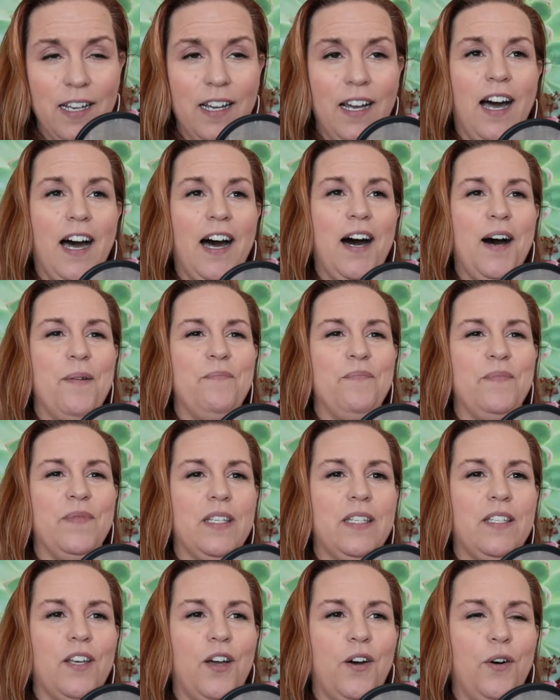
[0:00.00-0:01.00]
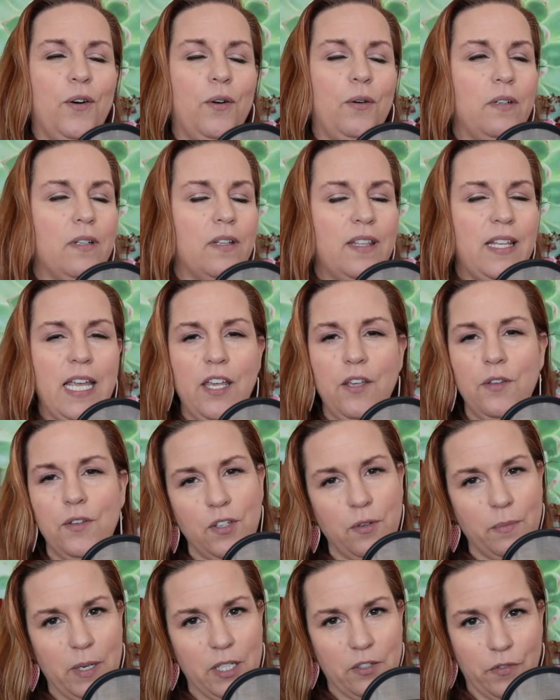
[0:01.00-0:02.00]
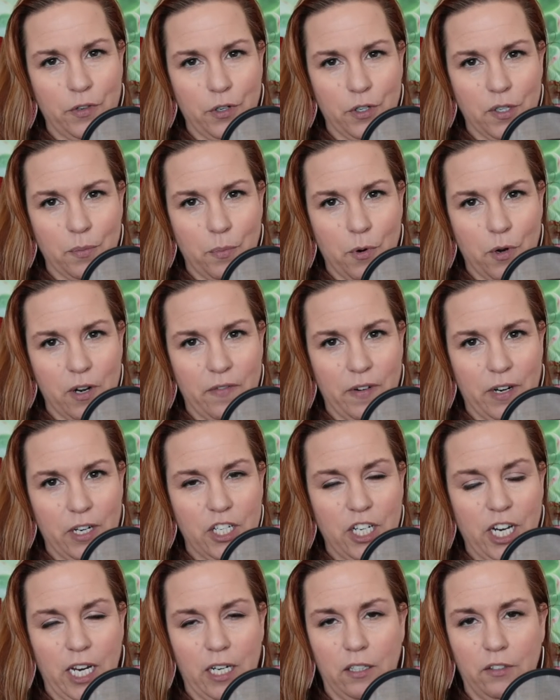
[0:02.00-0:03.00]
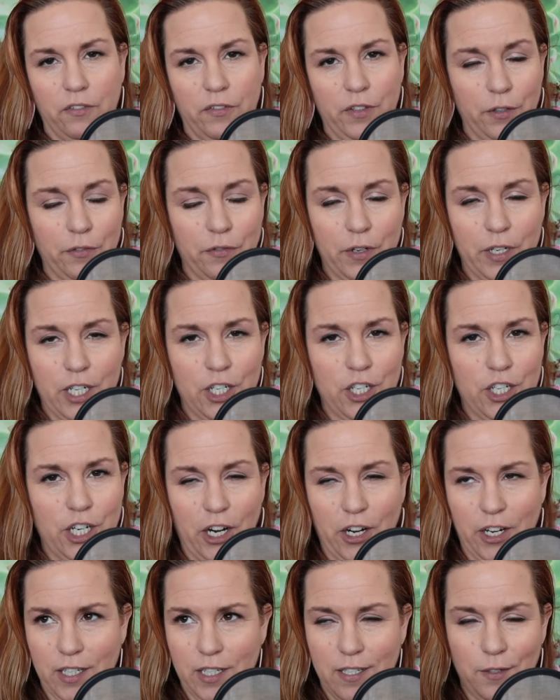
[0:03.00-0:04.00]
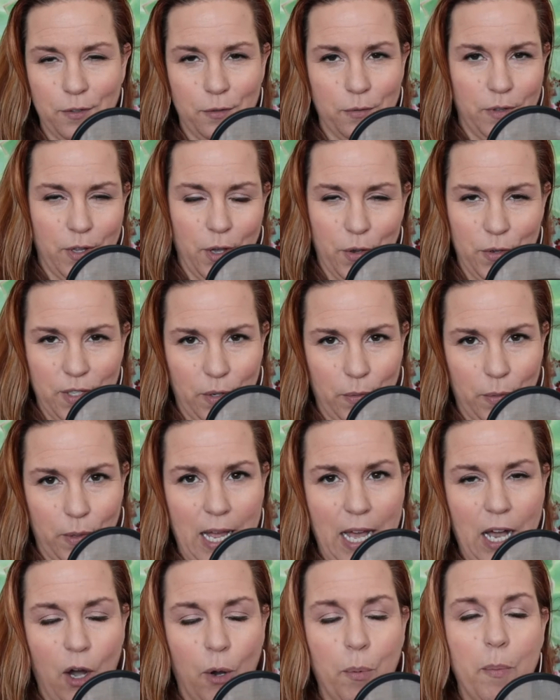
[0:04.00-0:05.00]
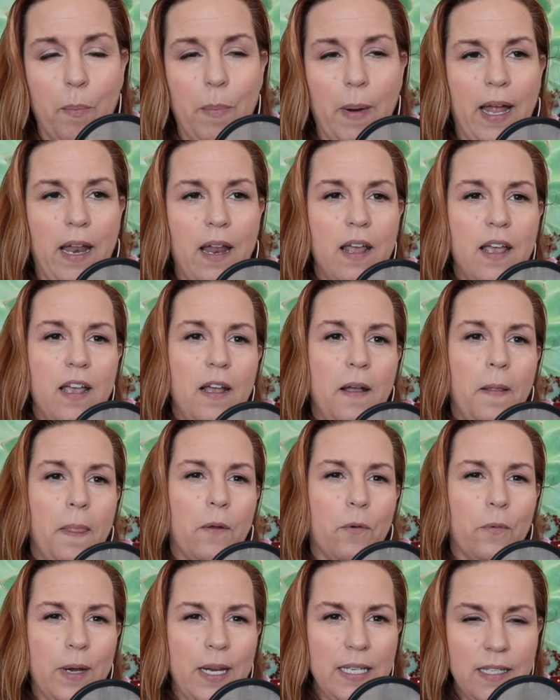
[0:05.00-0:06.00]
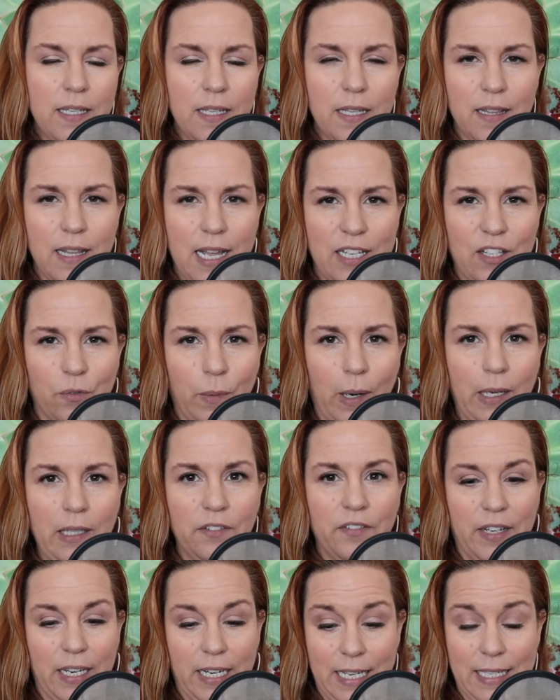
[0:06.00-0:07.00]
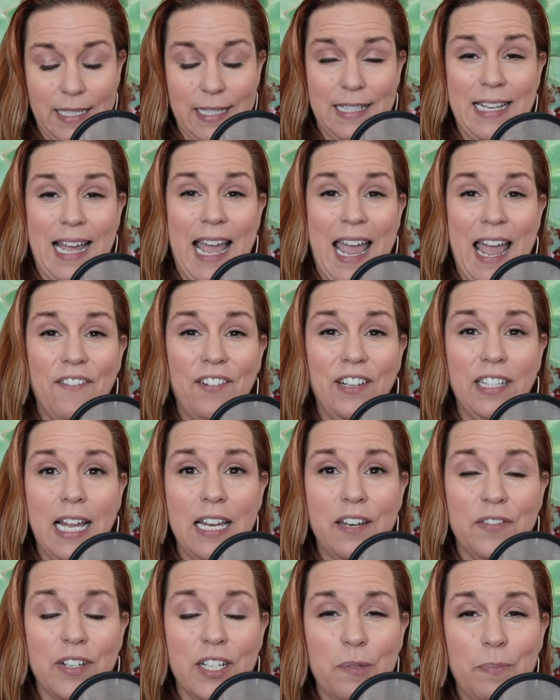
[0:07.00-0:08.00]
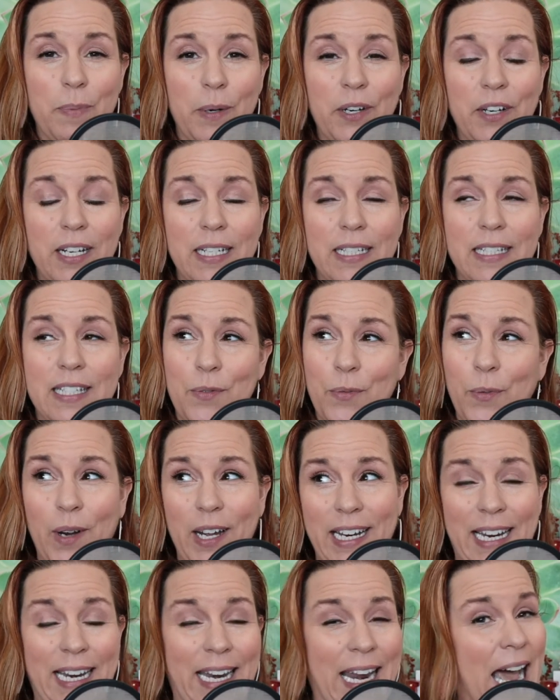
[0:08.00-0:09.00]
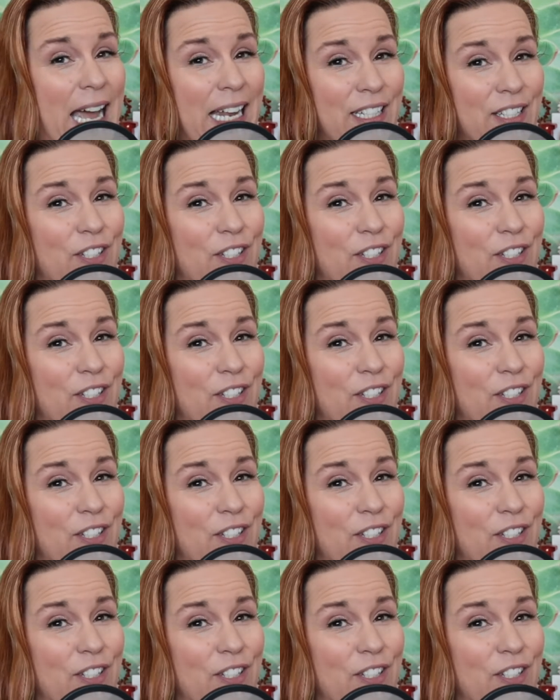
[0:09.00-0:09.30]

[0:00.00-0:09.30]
So thank you so much for your support of our channel. Feel free to share it to those that will help. But the reason that that's relevant is I have a lot of experience in what not to